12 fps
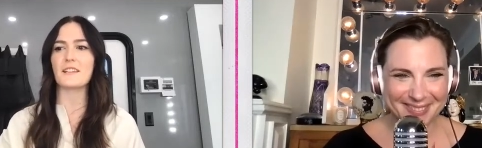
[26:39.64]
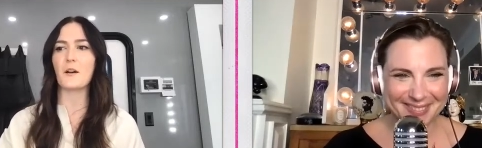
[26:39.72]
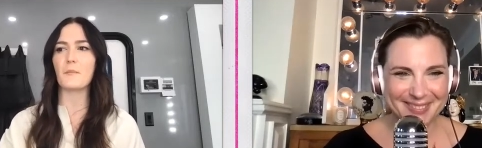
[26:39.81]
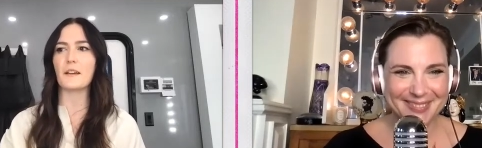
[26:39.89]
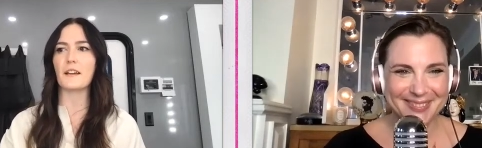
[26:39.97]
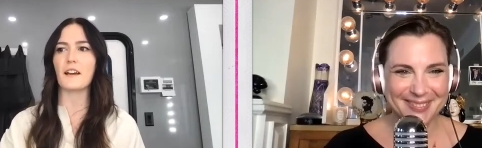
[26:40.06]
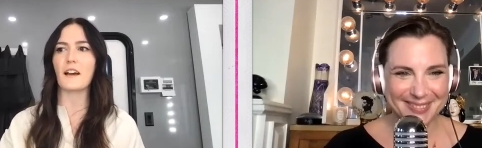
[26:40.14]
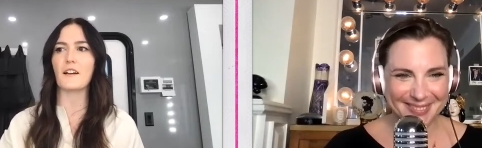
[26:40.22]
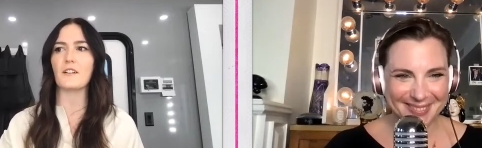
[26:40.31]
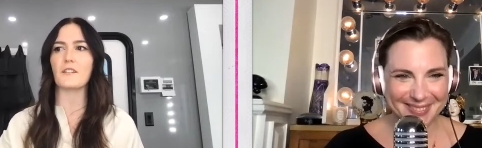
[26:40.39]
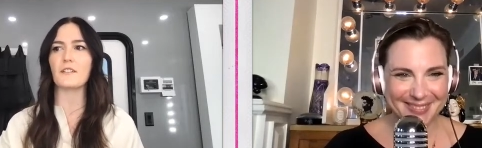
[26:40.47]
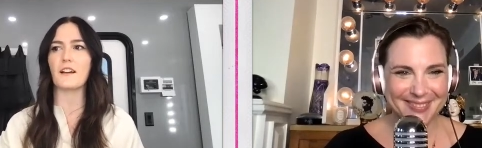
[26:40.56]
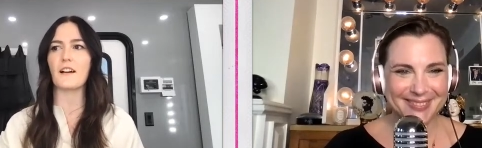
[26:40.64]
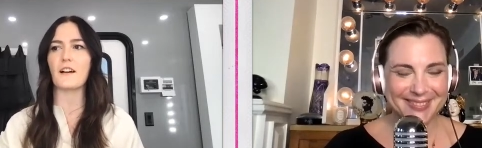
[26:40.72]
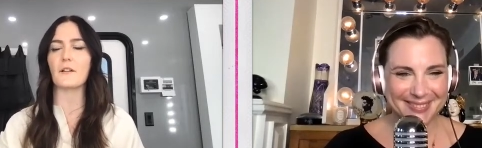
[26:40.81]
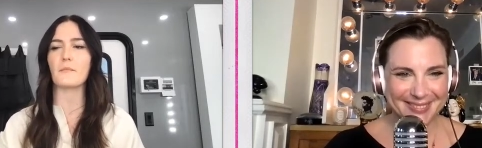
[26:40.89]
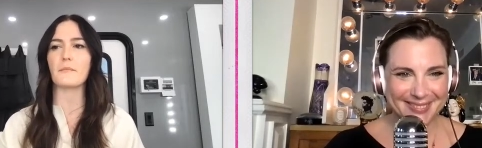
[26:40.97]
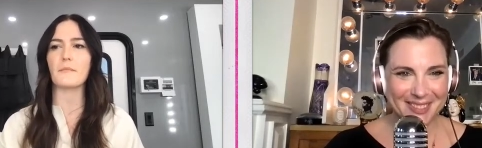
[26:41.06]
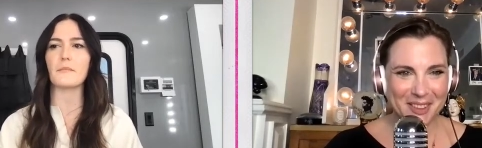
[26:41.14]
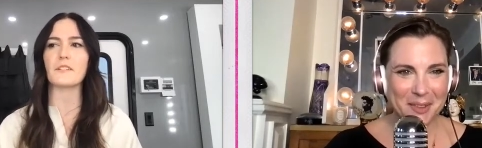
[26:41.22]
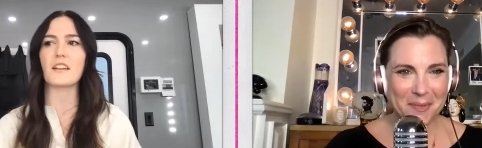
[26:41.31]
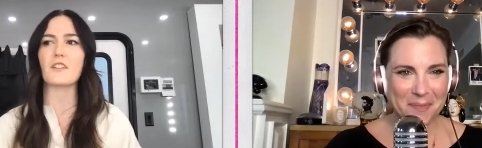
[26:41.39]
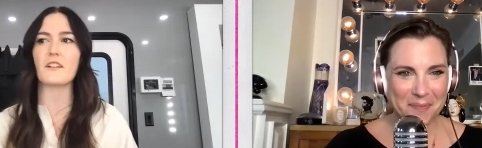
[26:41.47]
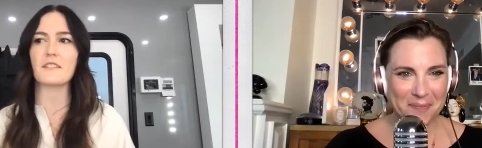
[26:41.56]
Speaker 1: coming out um,
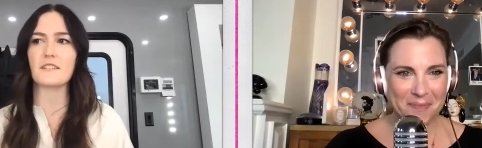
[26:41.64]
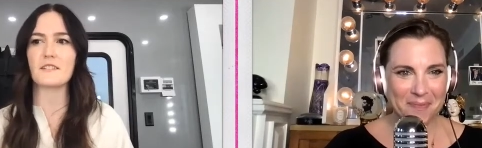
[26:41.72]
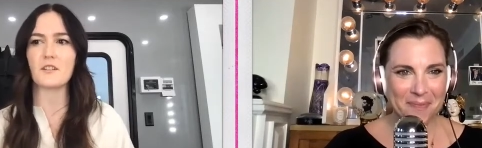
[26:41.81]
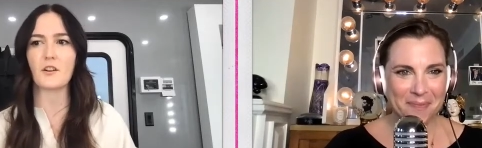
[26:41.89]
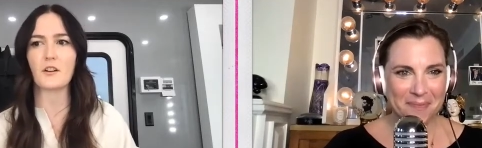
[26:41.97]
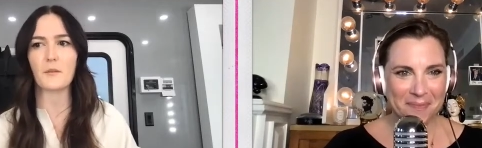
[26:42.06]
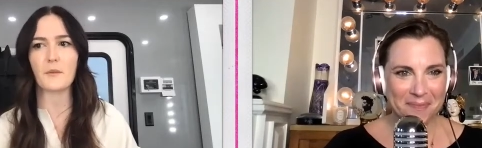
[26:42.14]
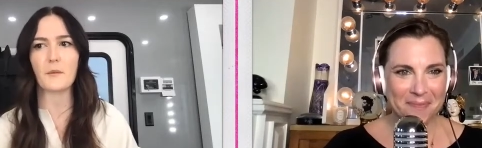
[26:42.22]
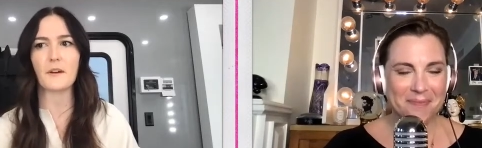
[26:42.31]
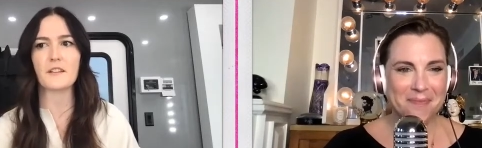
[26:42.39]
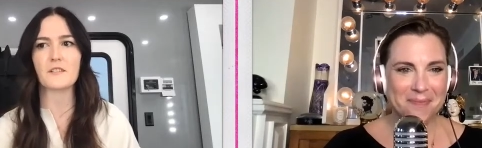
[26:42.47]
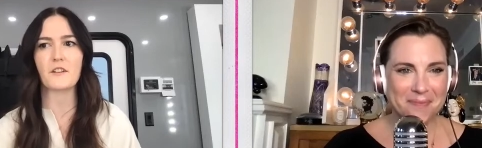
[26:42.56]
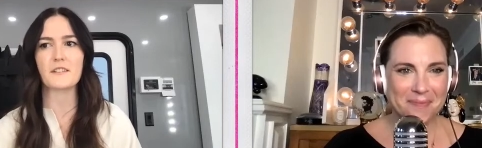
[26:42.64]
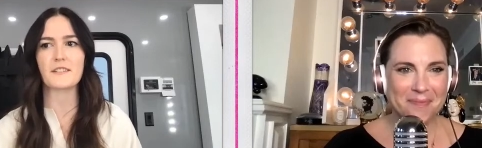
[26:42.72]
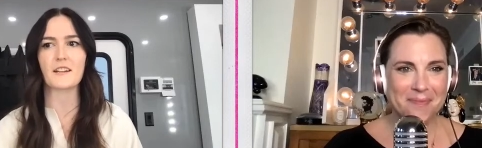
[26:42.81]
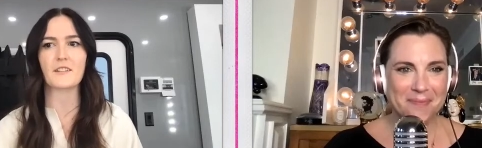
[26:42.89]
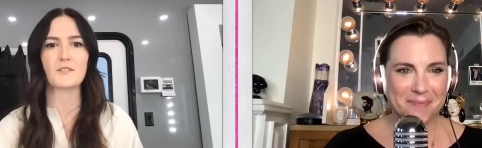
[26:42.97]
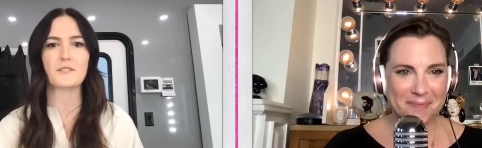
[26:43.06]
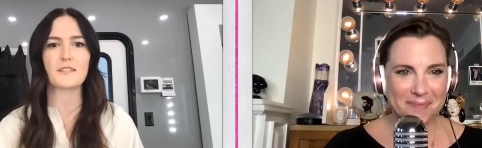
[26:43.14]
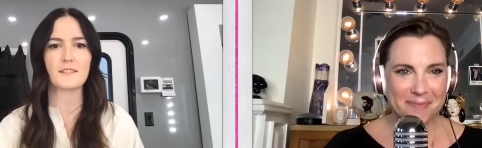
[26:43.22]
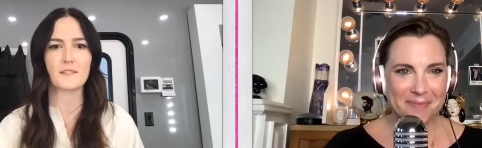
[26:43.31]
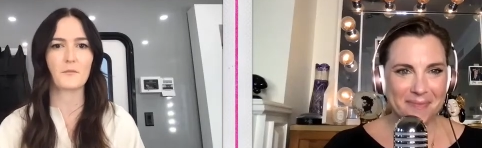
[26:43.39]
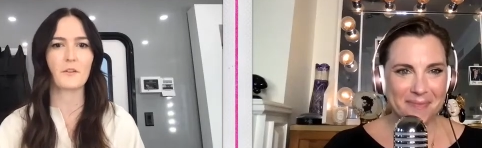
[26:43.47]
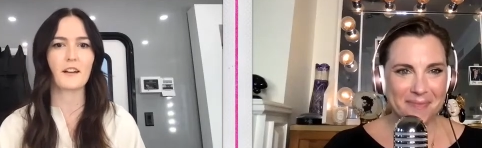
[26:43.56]
later on this year called my best friend's exorcism
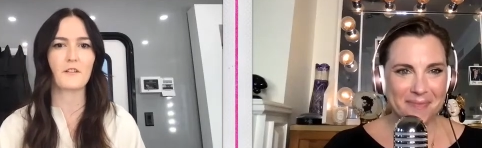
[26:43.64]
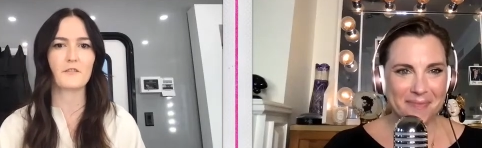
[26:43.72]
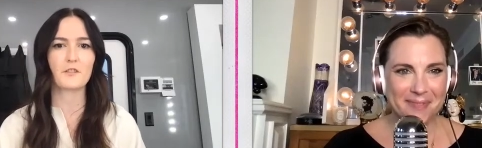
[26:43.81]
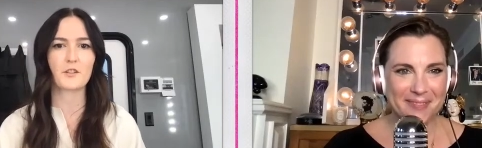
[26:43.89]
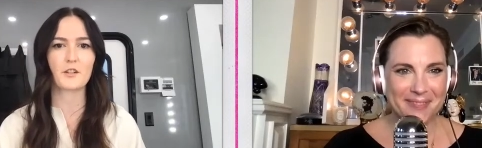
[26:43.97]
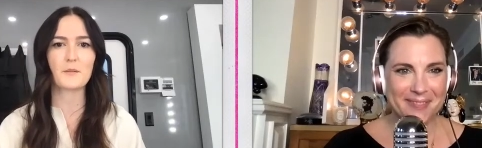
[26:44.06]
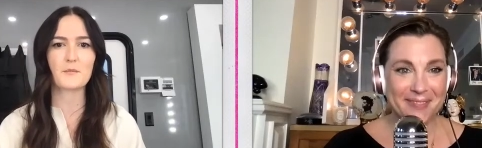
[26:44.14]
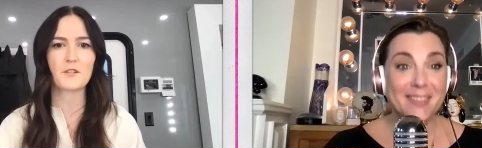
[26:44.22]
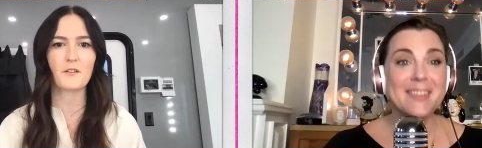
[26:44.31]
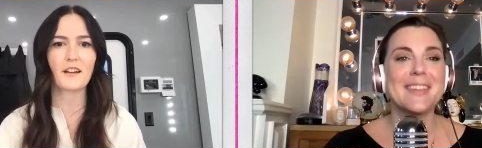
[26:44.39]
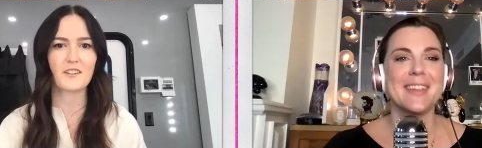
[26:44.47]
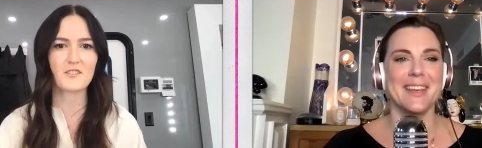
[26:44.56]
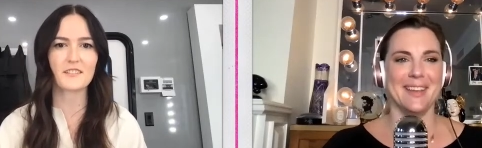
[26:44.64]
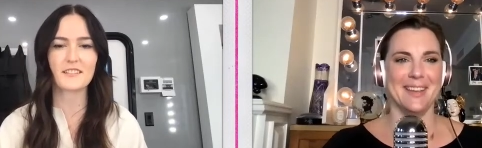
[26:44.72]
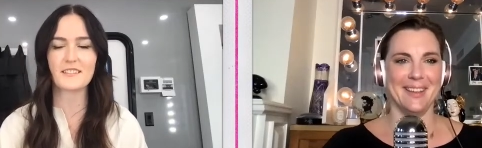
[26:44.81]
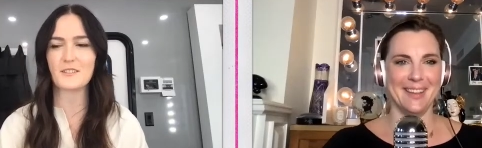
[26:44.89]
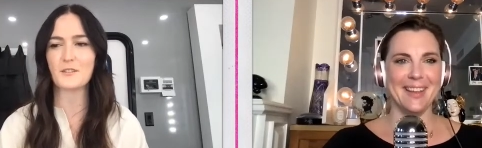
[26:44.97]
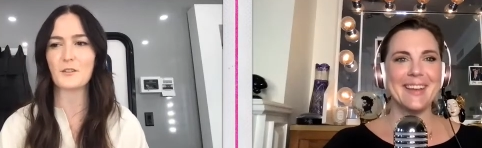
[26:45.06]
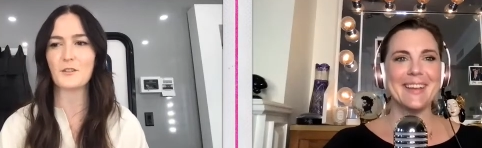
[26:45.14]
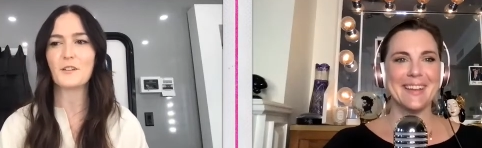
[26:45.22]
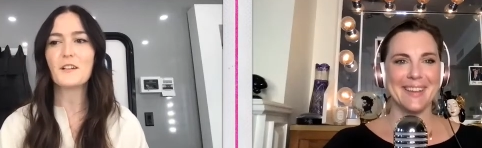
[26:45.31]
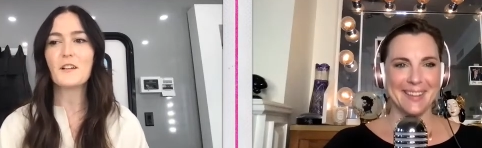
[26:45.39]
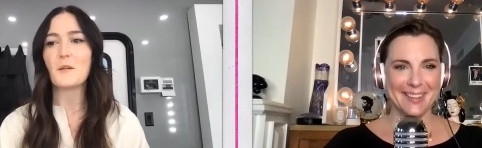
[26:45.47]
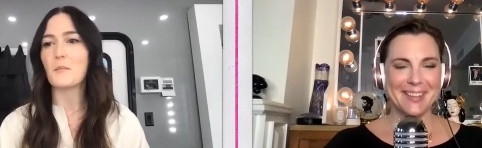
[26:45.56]
right after Creepshow actually too
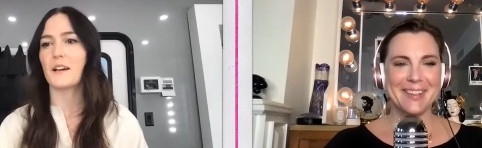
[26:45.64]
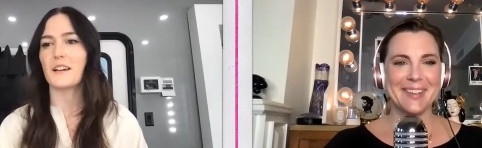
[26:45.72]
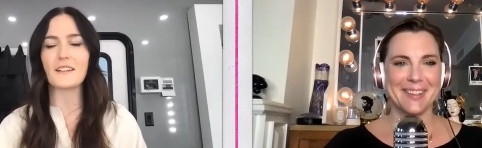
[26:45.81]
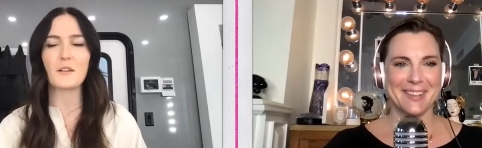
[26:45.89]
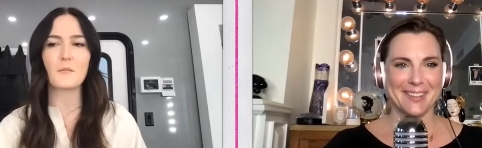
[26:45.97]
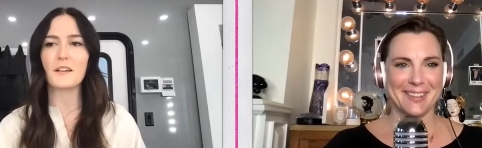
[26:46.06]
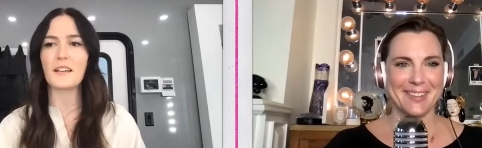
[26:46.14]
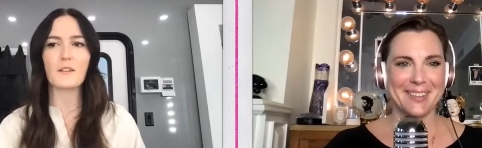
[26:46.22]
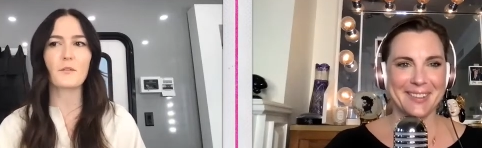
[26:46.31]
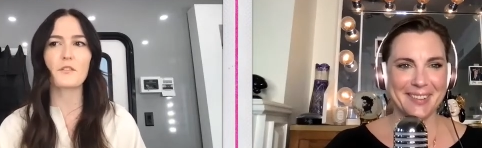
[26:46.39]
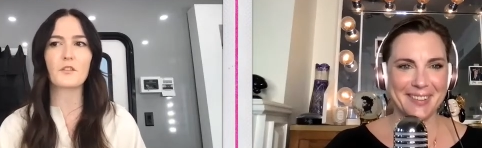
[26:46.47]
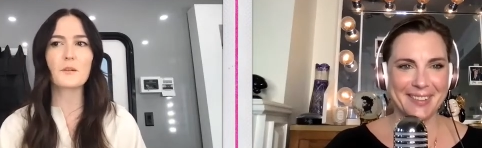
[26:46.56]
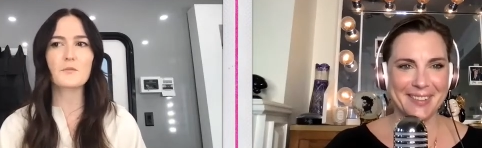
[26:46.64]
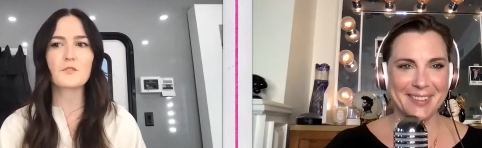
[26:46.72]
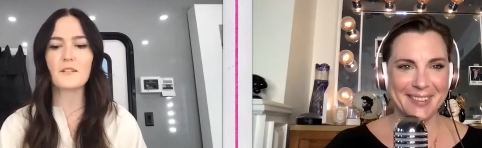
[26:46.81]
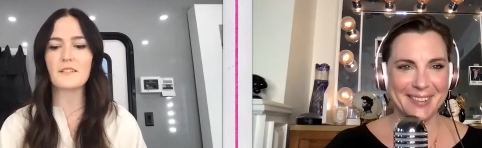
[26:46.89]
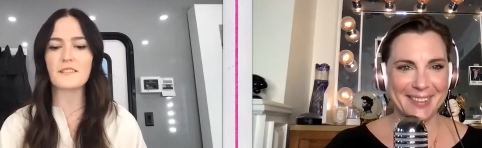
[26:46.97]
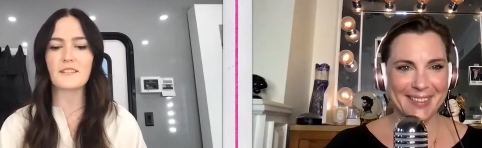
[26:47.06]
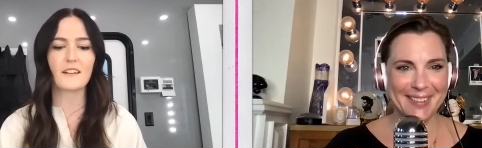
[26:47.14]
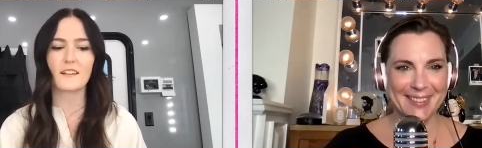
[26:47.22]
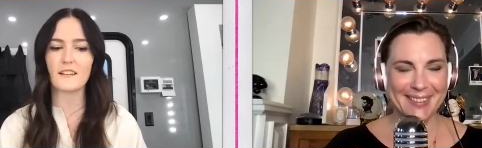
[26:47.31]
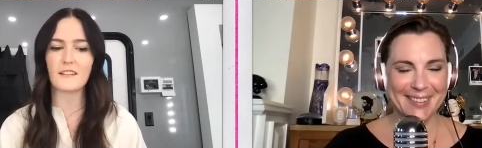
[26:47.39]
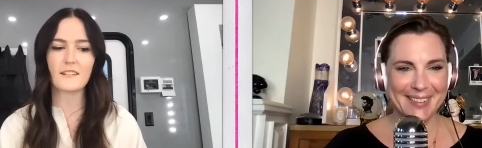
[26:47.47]
but but yeah with Creepshow it's like